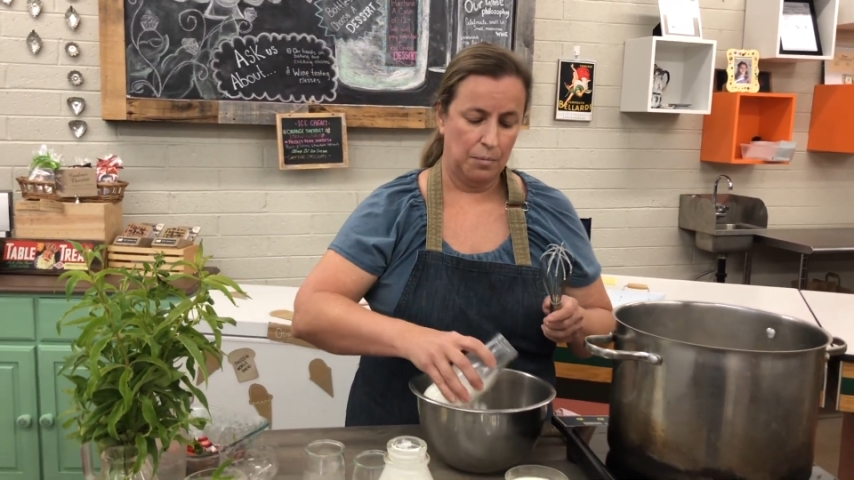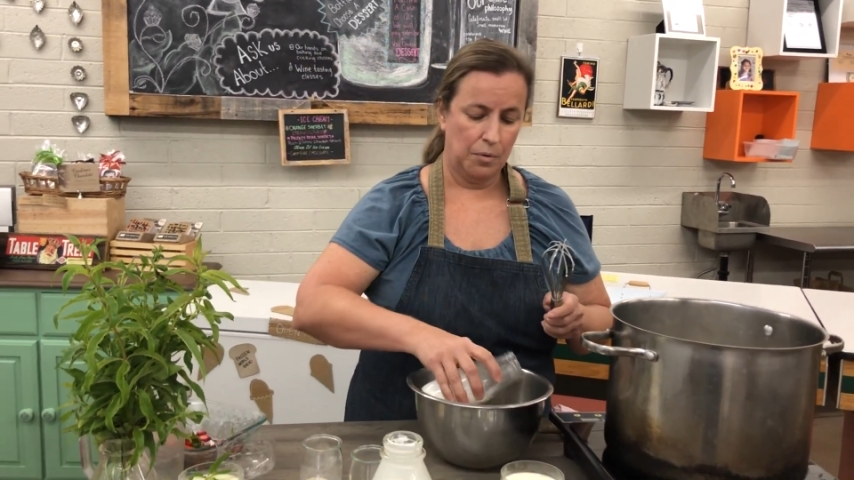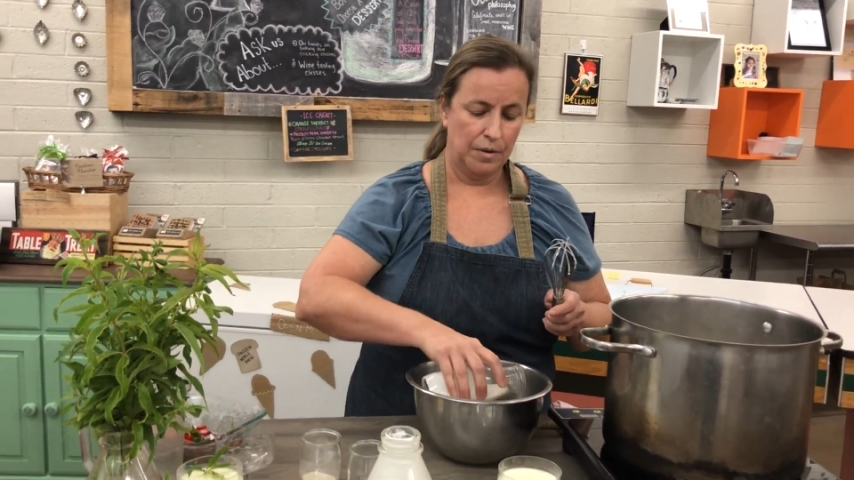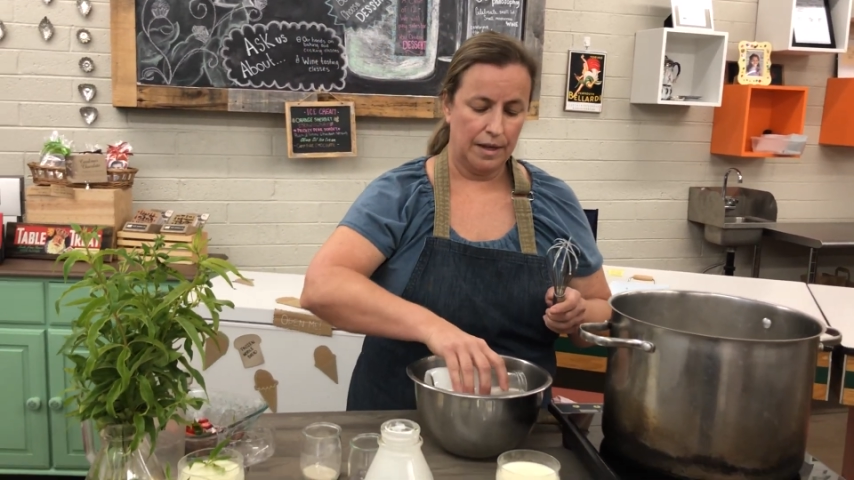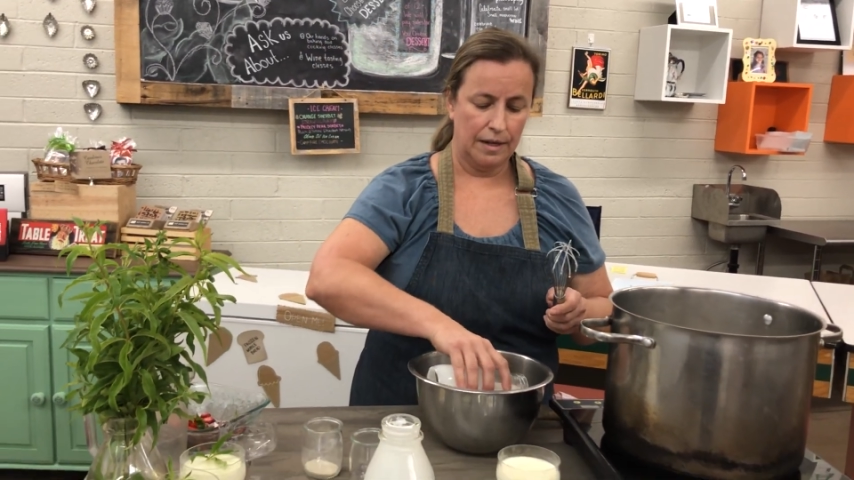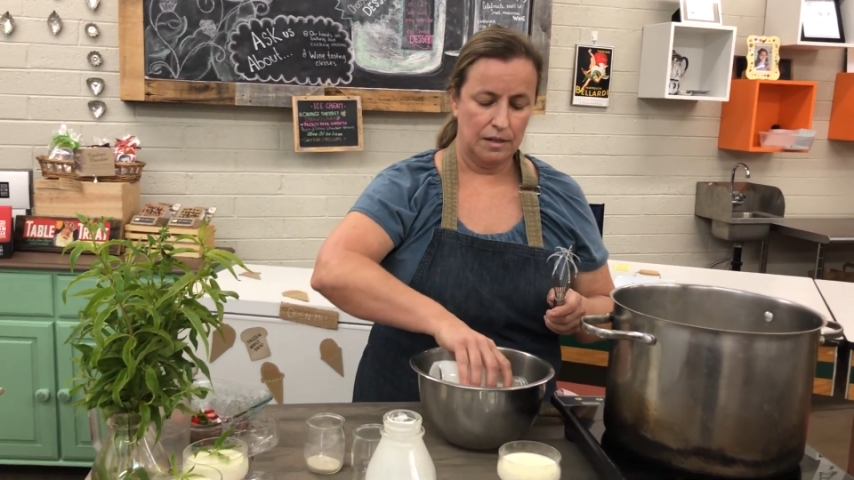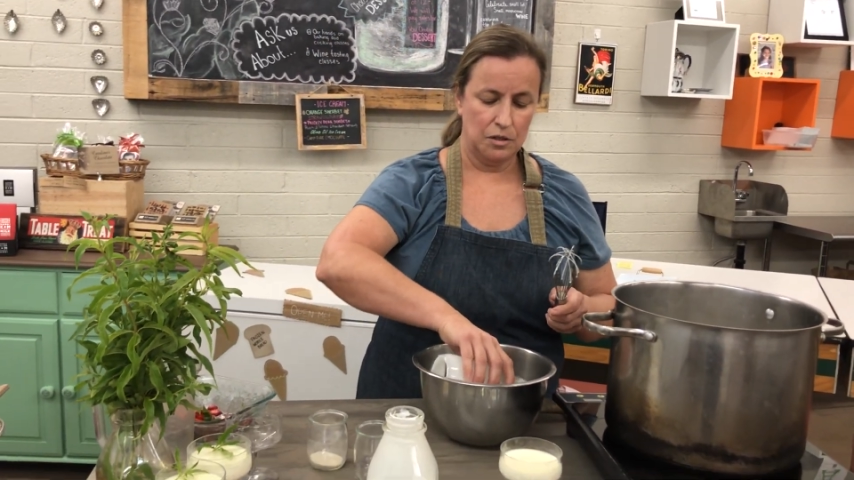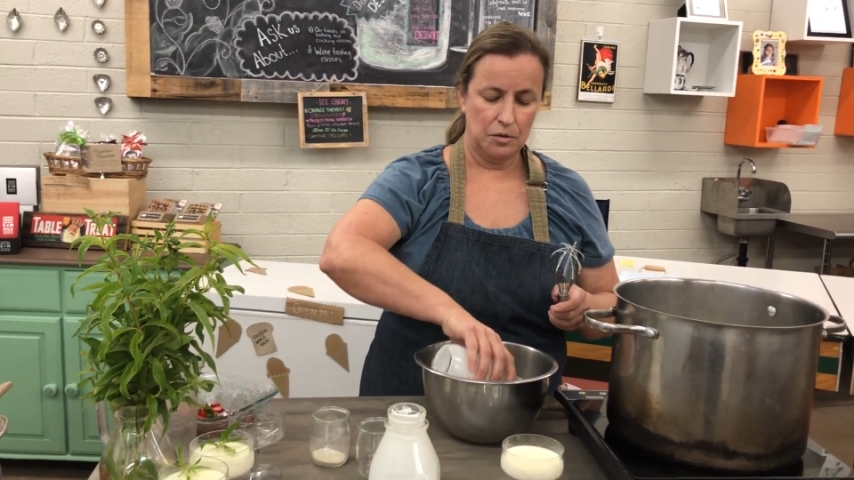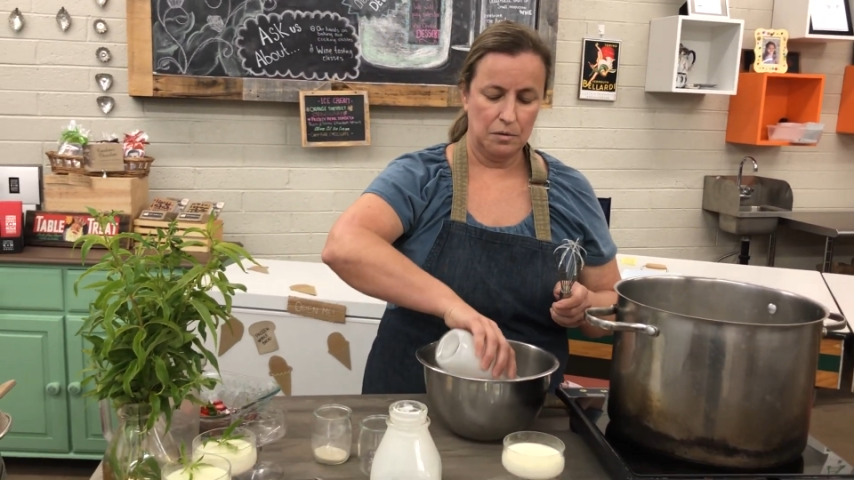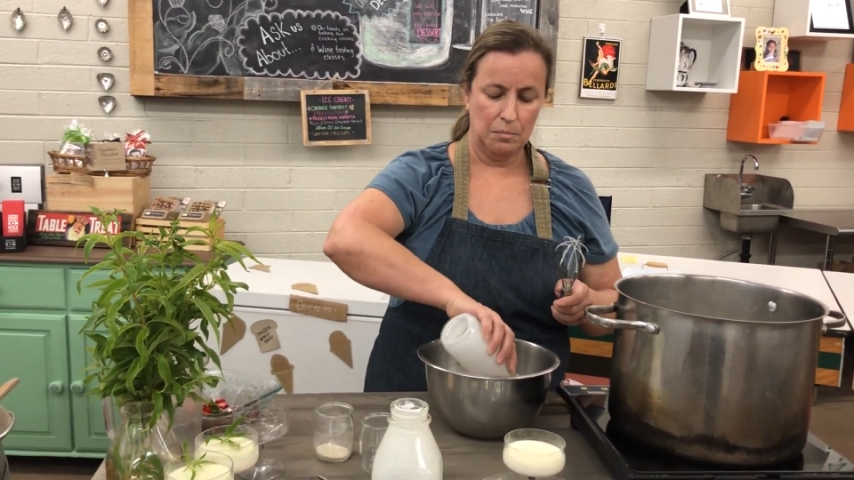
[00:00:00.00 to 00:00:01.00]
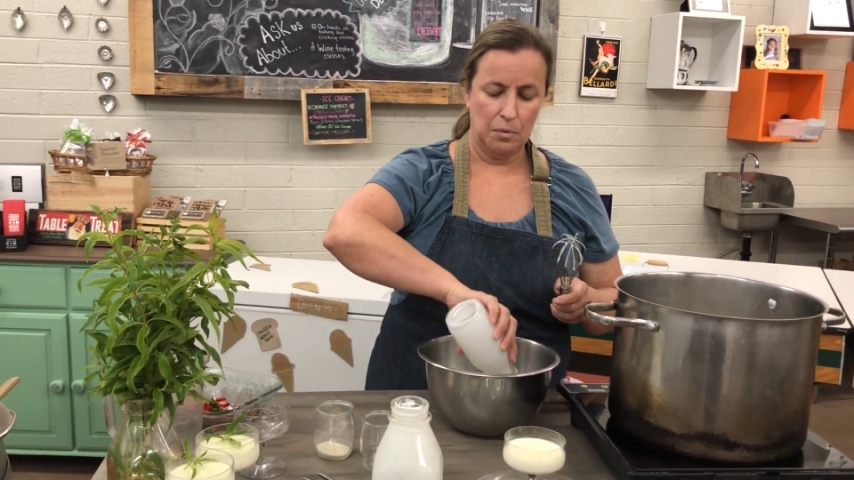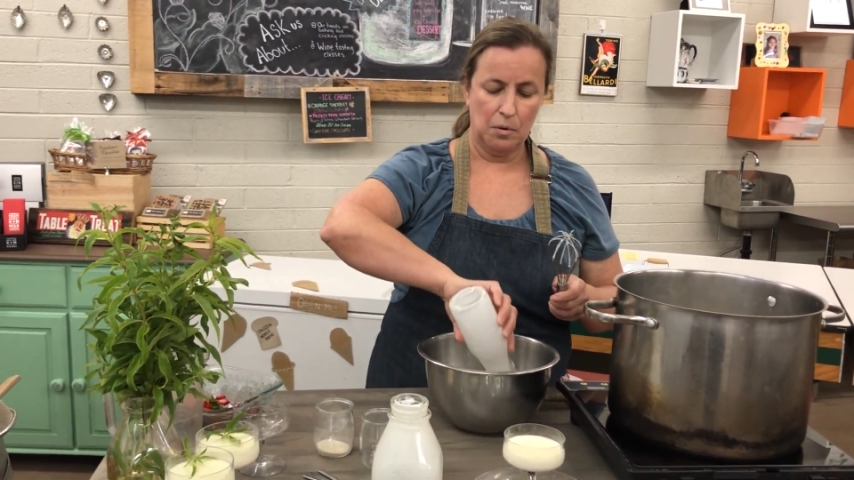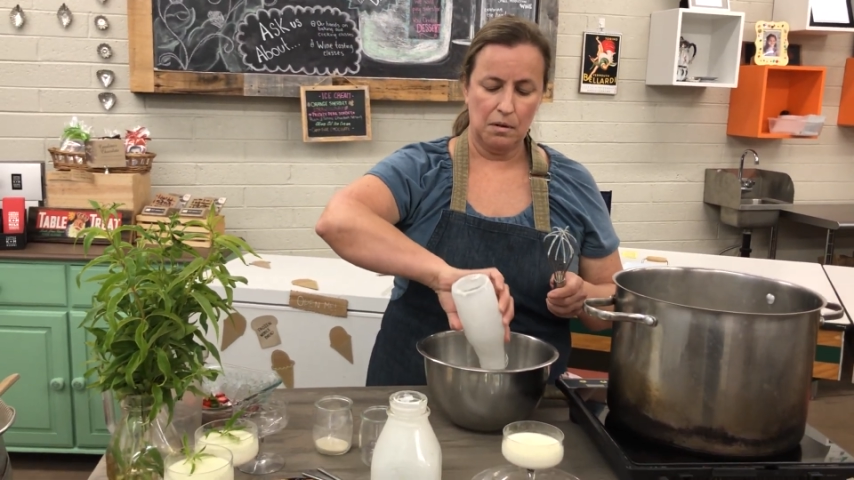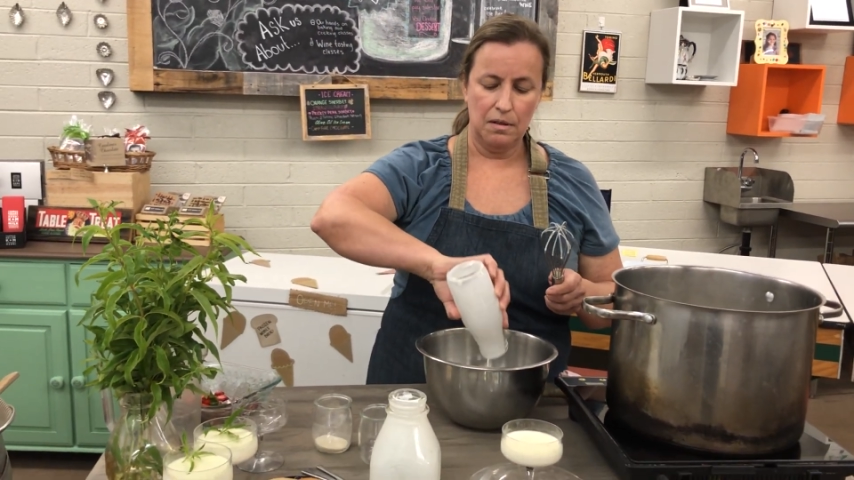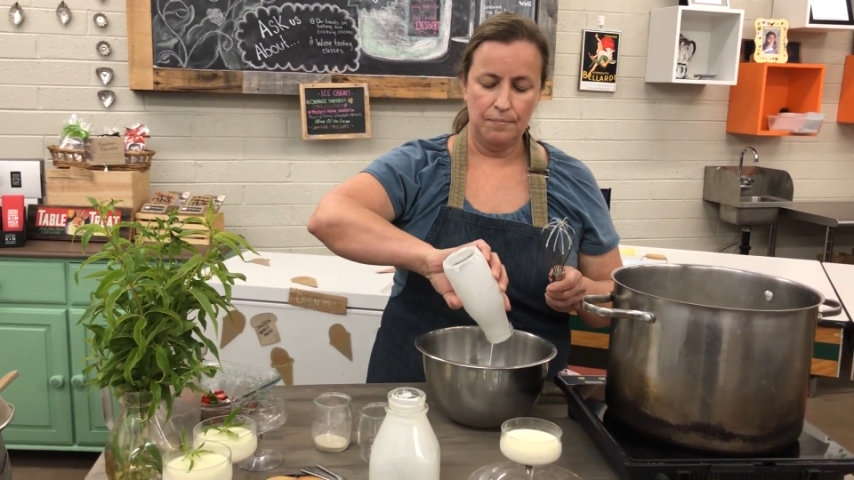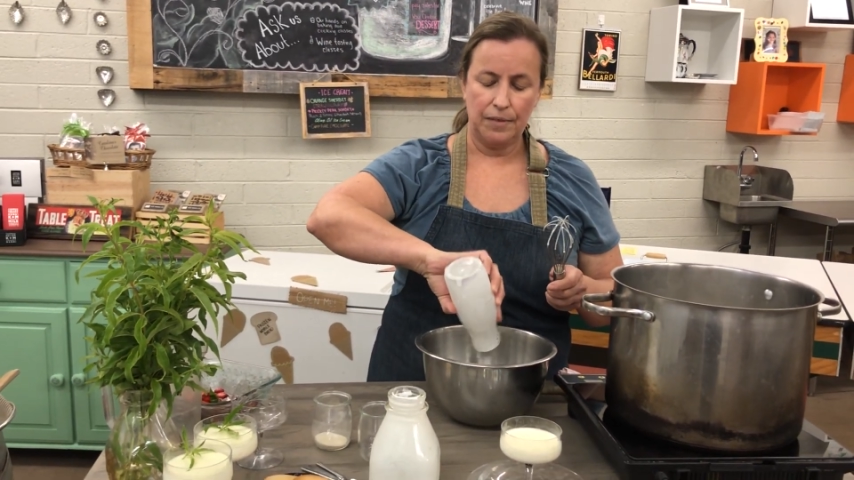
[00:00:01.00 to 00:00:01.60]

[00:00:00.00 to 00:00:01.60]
pour that into a bowl.